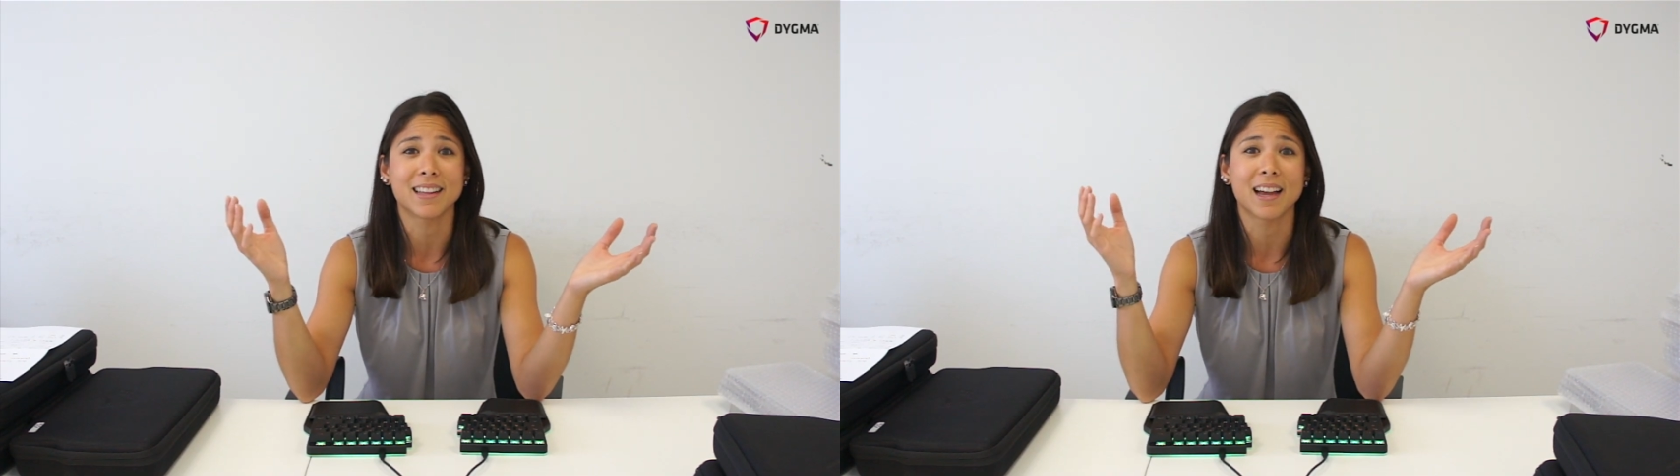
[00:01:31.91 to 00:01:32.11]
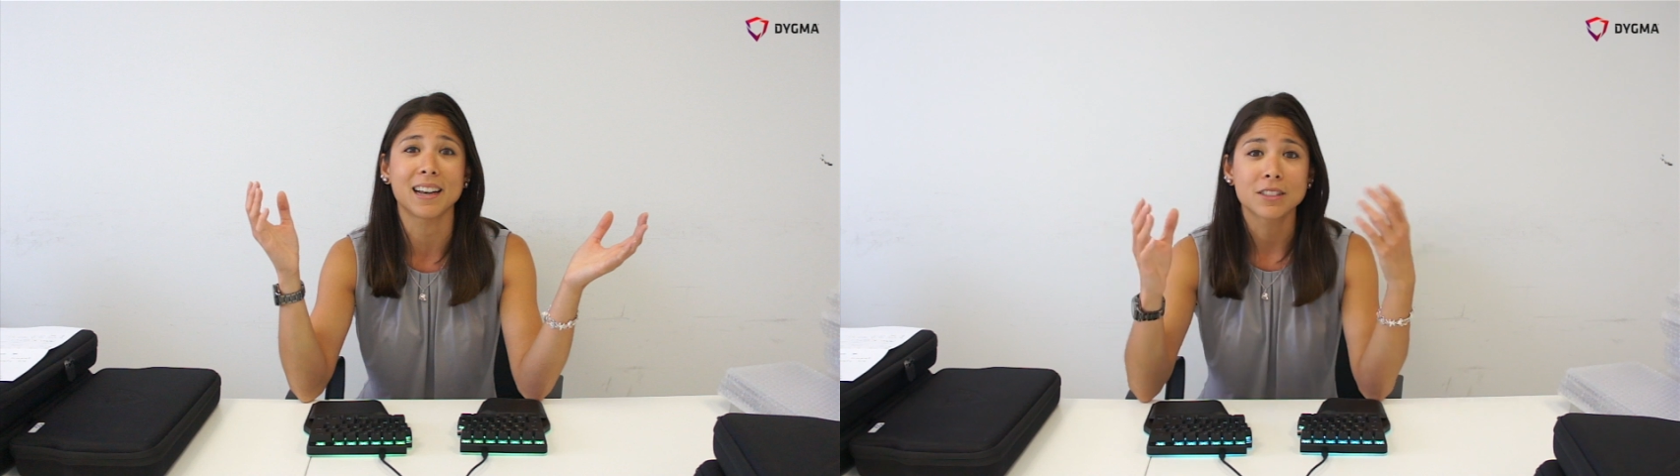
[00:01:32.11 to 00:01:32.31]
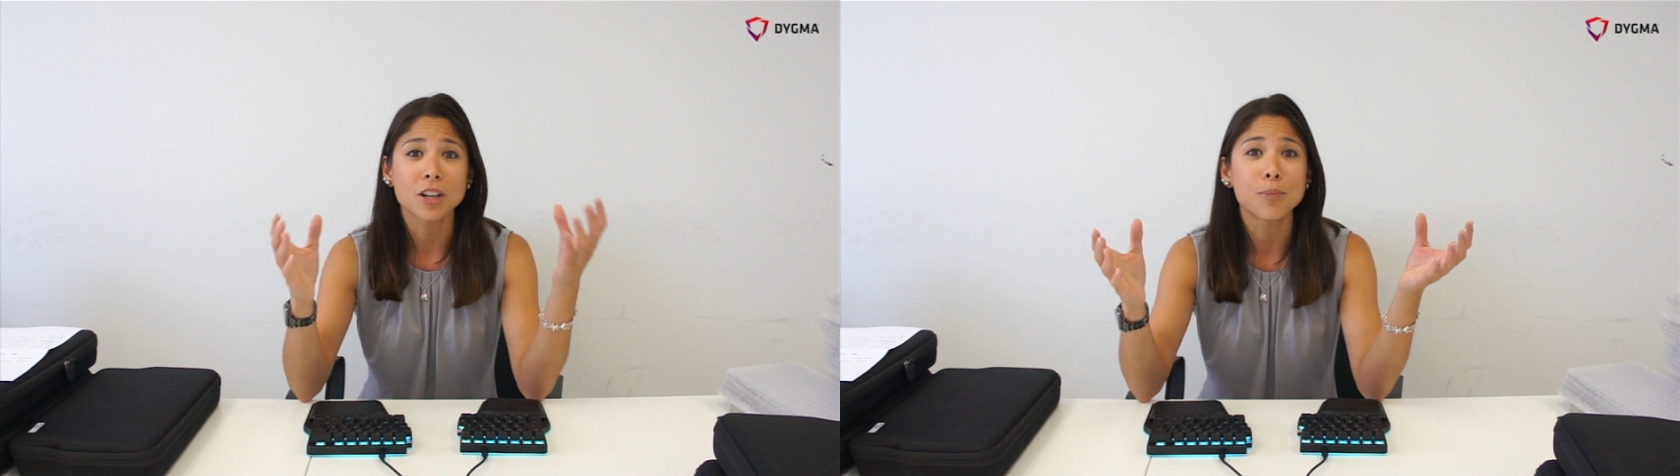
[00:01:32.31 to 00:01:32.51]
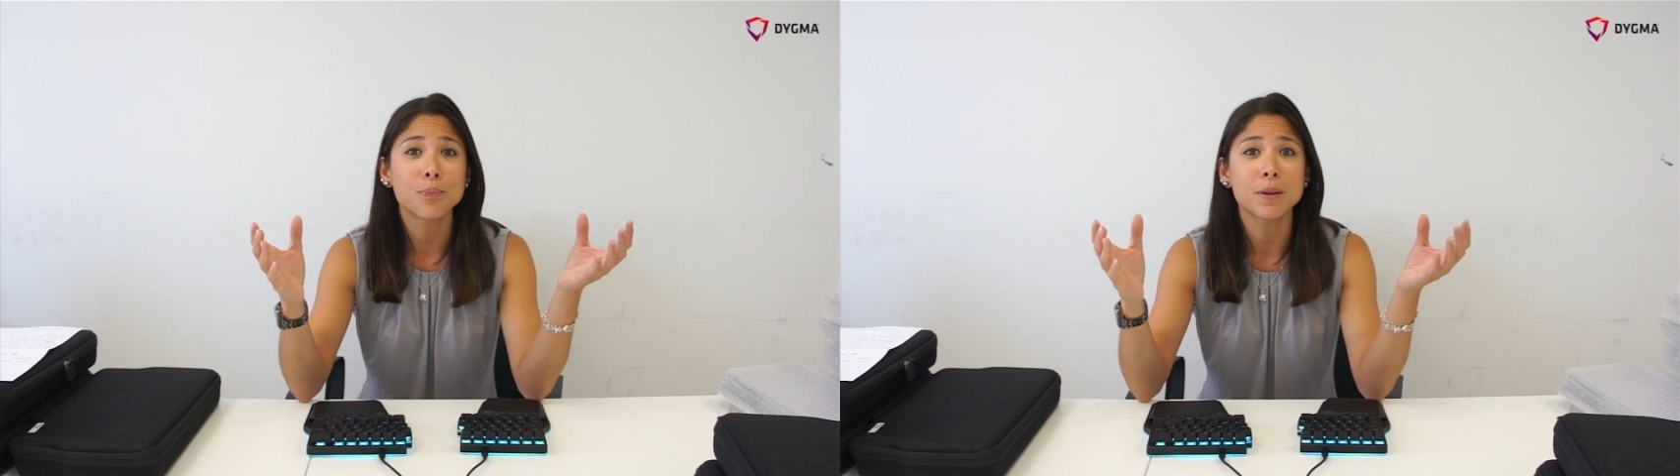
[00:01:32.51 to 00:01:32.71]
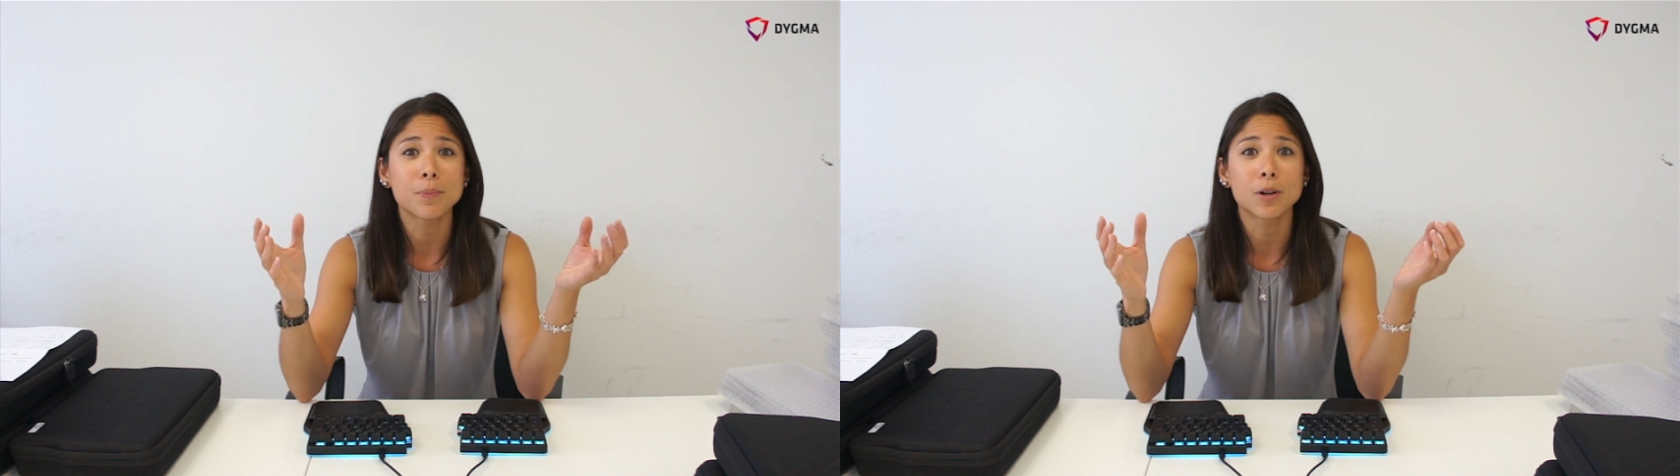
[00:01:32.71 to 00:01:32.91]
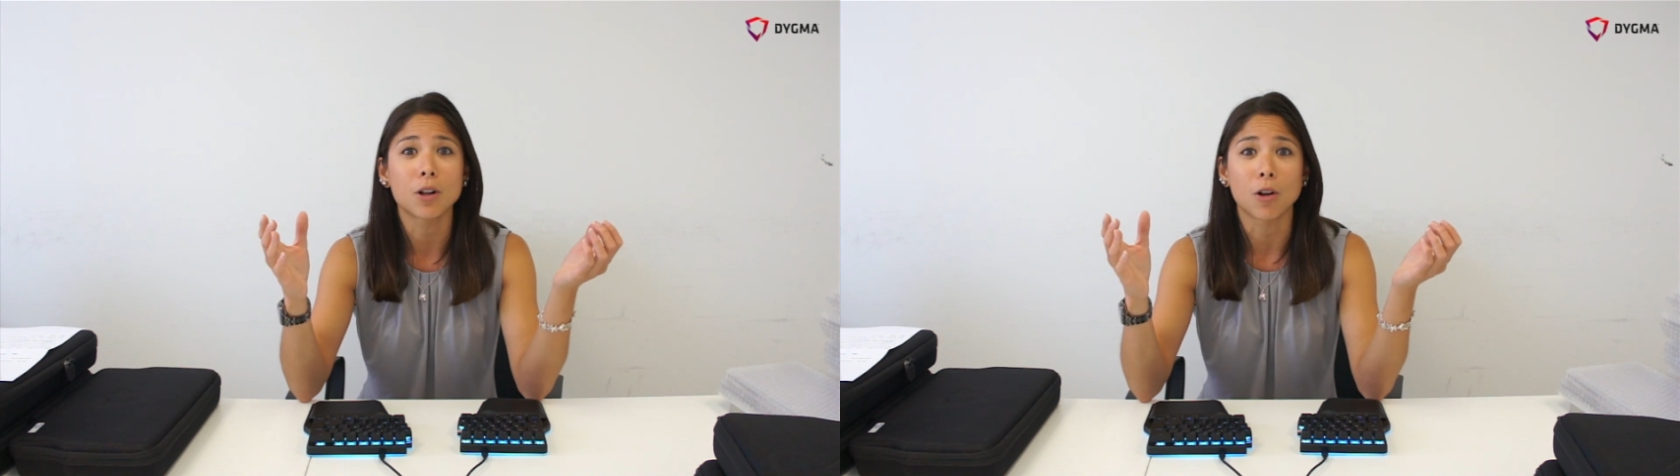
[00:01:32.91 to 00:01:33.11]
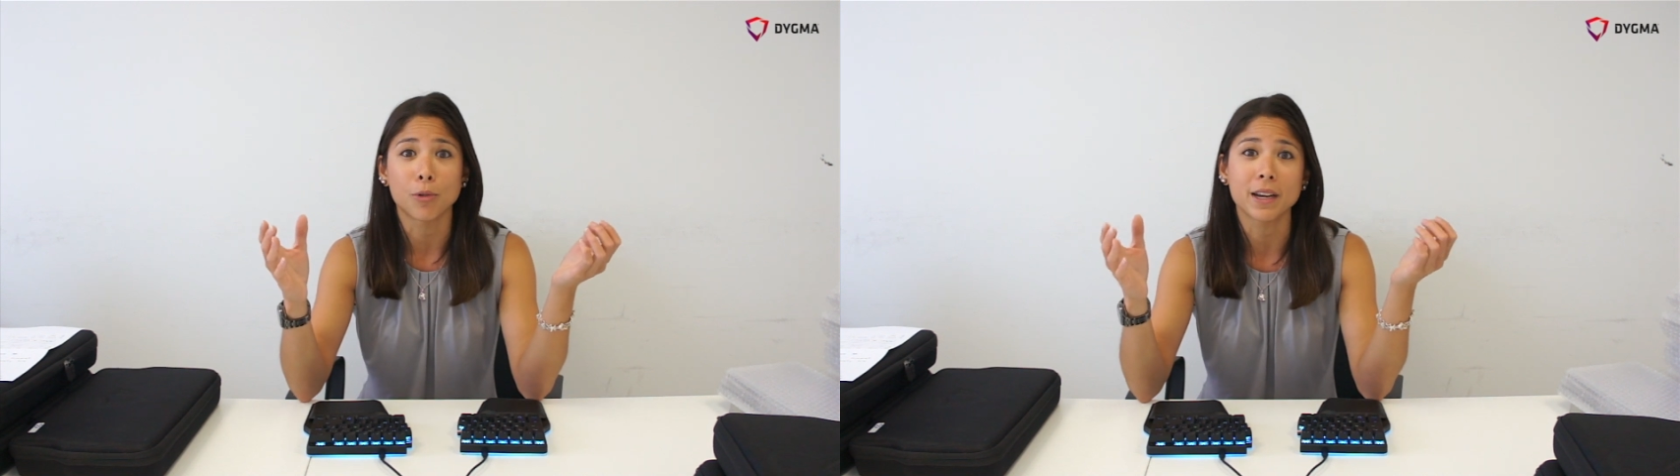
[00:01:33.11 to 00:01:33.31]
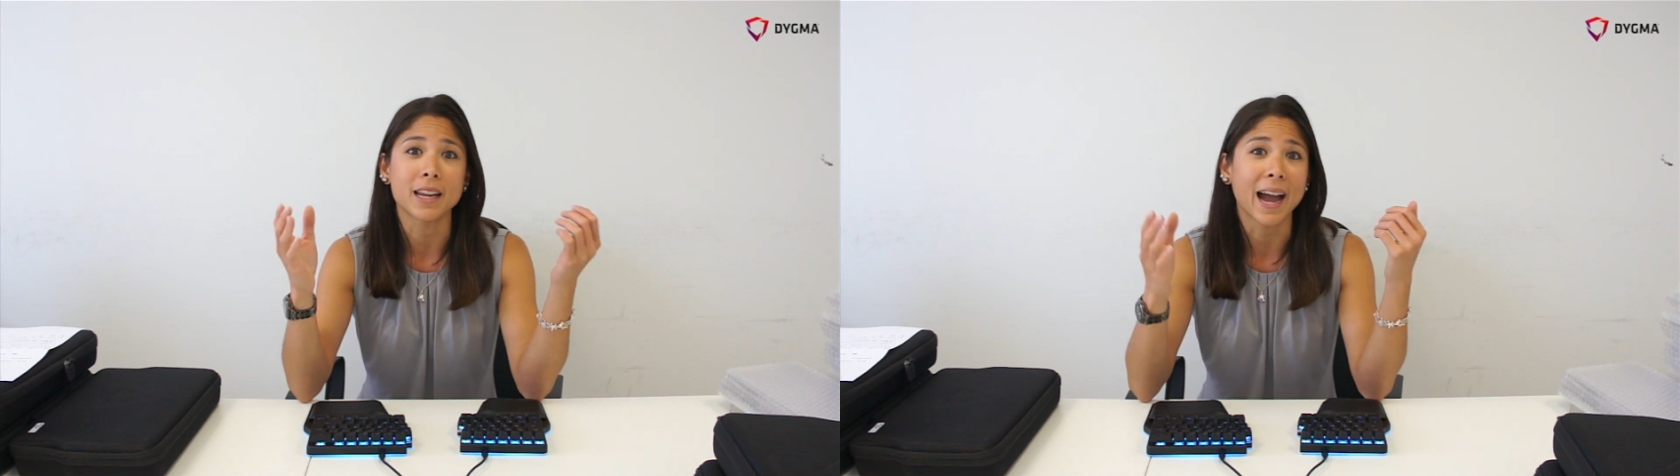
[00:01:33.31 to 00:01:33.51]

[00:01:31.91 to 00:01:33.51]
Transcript: that some people already